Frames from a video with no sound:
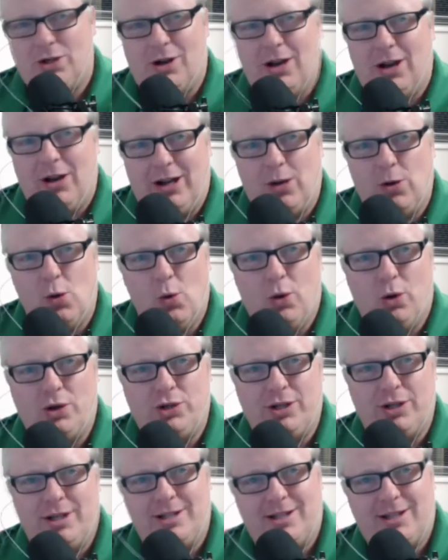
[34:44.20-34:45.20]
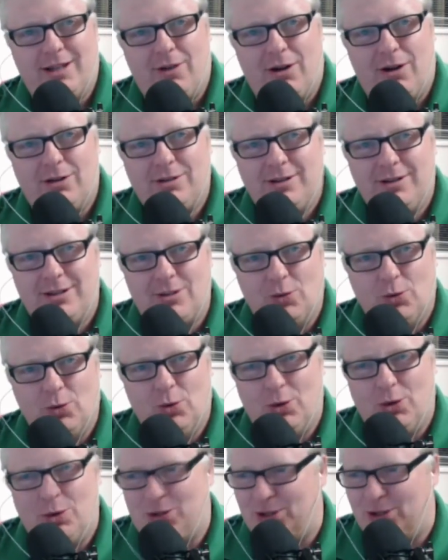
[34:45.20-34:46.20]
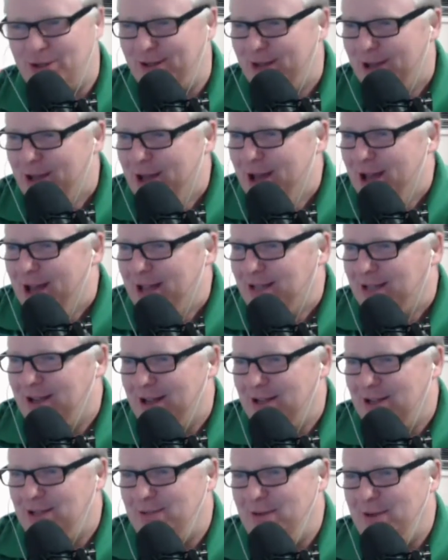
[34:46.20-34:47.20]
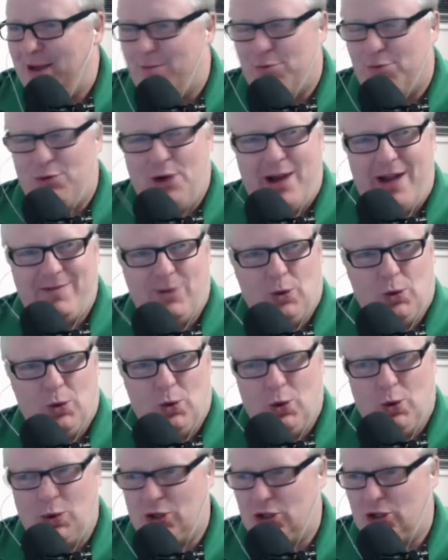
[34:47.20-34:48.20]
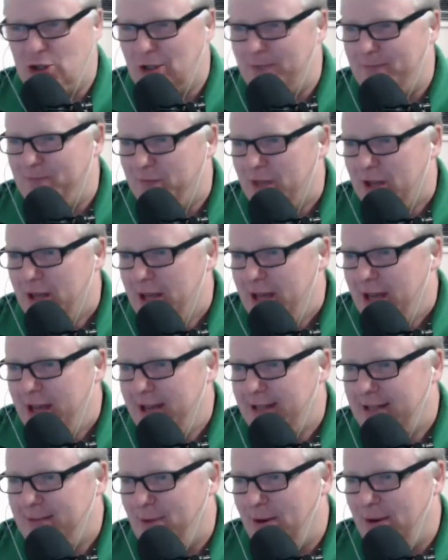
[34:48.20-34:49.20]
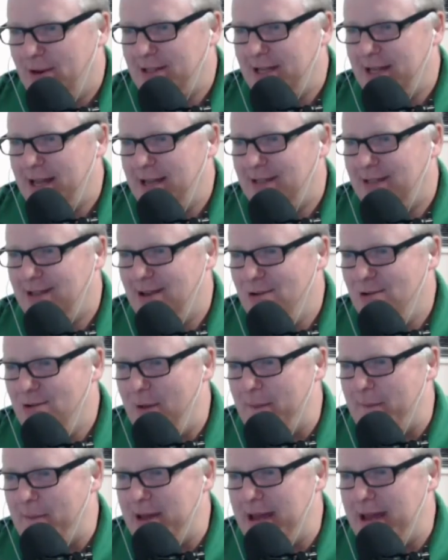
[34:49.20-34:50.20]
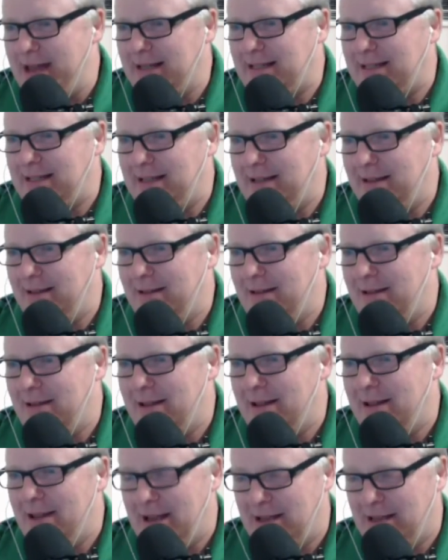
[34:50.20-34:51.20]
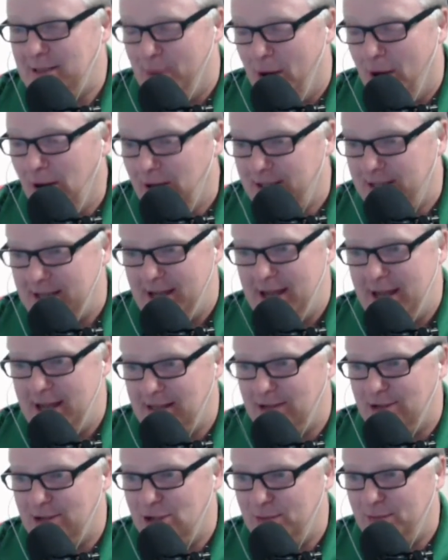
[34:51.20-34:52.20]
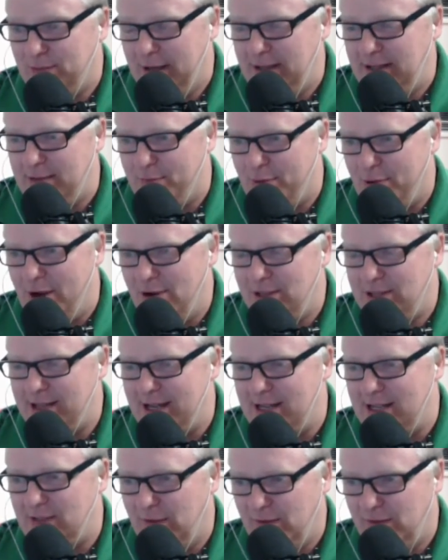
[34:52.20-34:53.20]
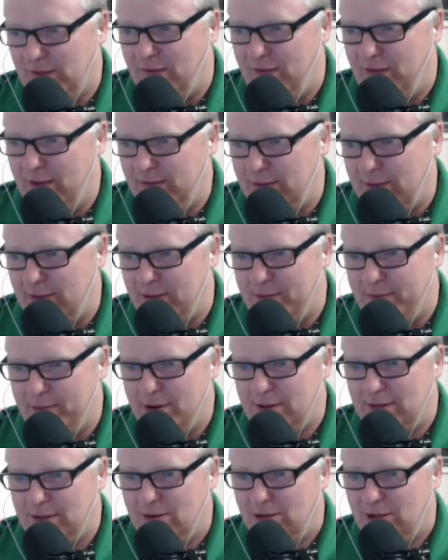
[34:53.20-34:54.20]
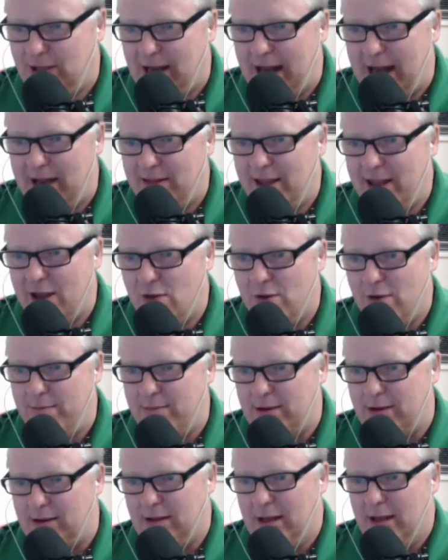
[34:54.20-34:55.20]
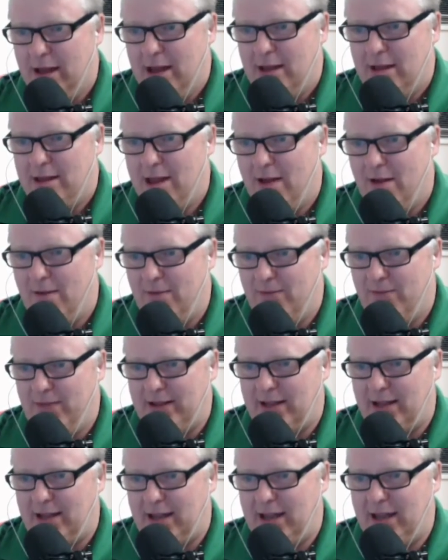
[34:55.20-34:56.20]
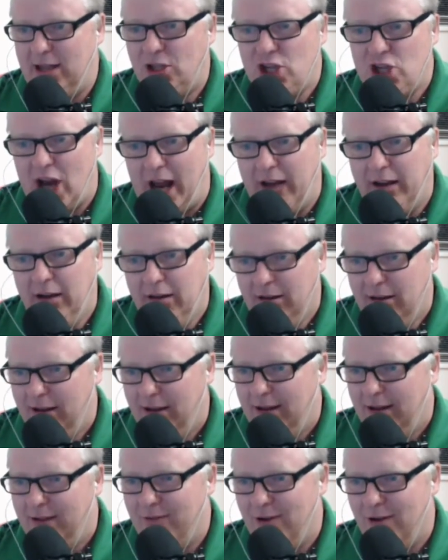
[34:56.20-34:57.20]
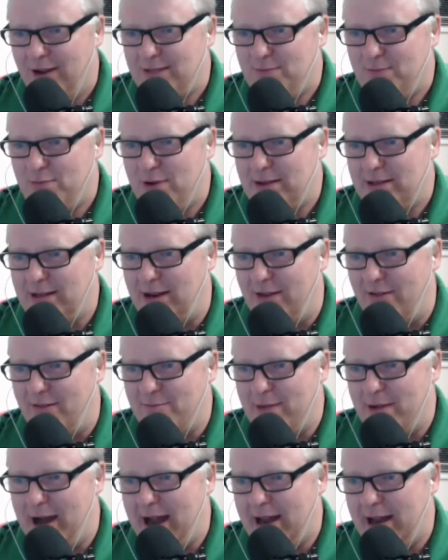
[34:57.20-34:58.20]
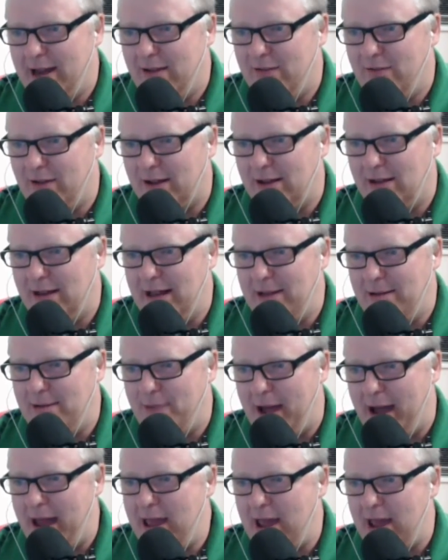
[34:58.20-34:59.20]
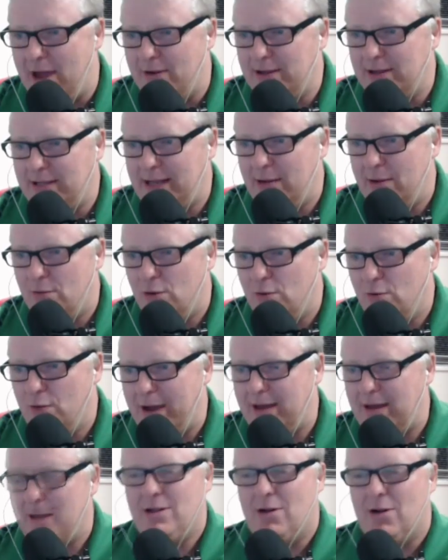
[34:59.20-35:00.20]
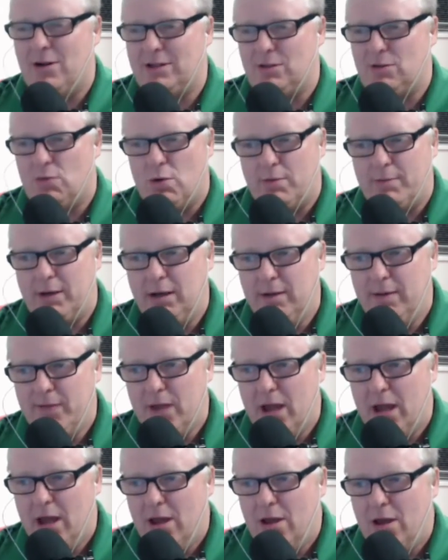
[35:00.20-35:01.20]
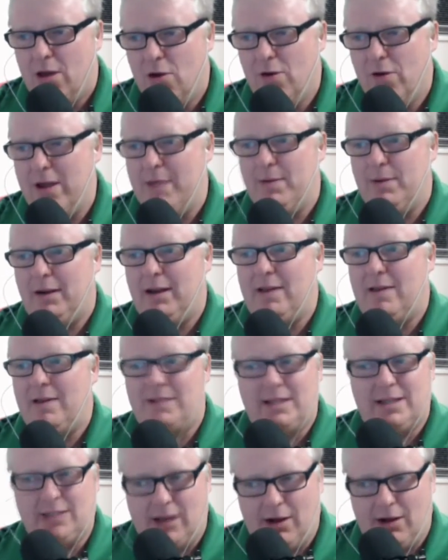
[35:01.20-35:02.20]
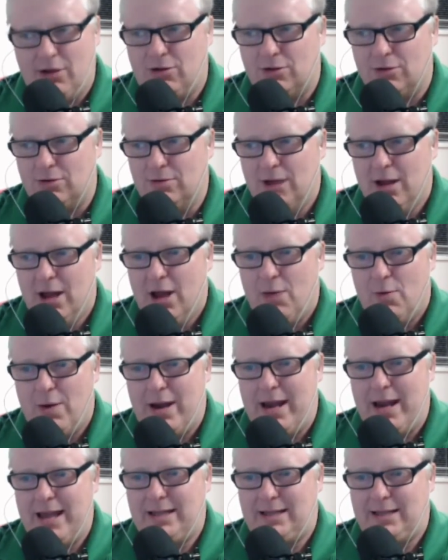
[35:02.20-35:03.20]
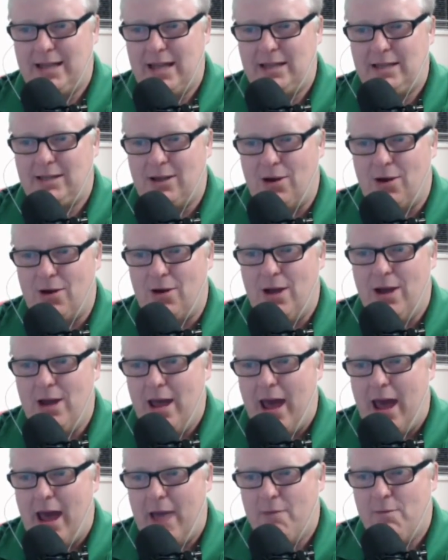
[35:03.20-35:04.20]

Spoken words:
I like auction instead of auction. It's auction. So it's been a private auction. Its policy is to split the proceeds 50-50 with the person who donated the equipment. Now, Victor Gichun, Vice President of Marketing for Clean Bay Area, said he will recognise the woman, who he believes is local, when he sees her and